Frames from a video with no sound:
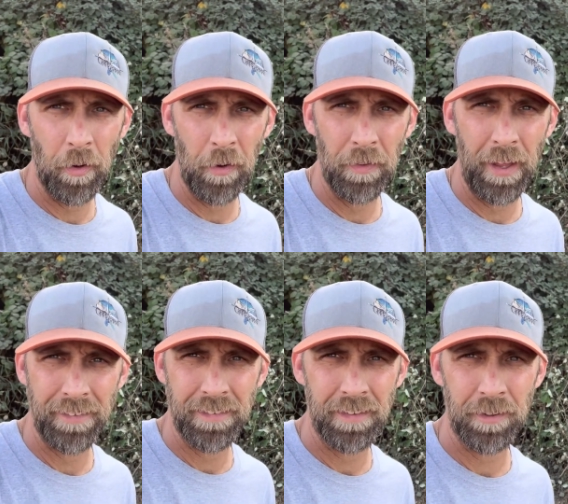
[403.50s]
out that
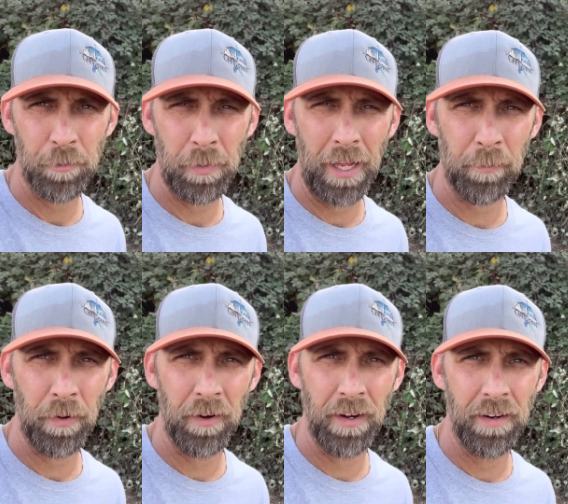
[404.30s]

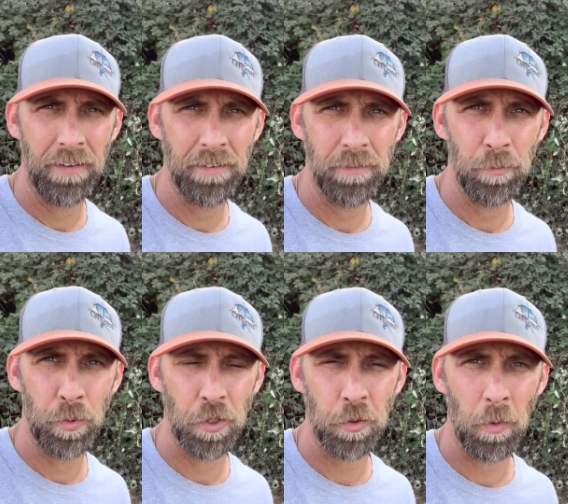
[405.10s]
blackberry
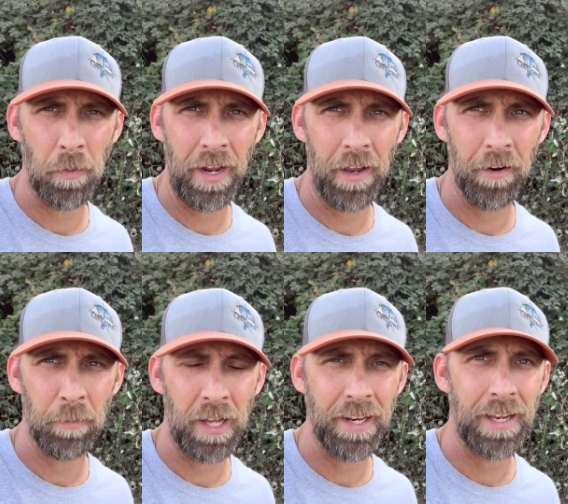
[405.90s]
bush where we had our
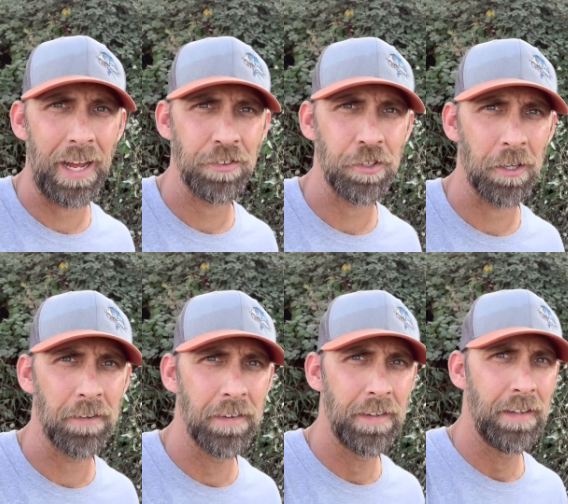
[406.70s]
blind last year,
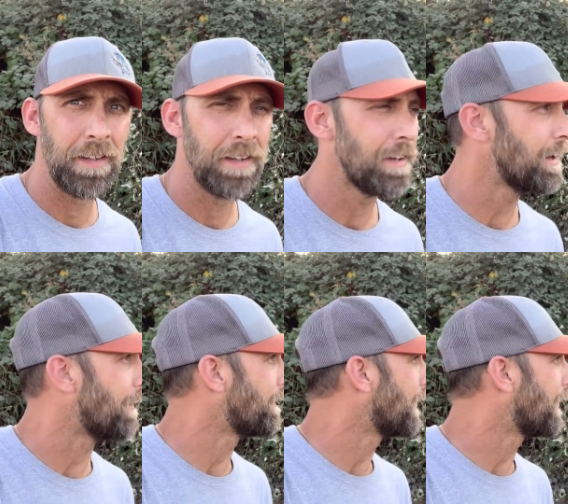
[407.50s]
and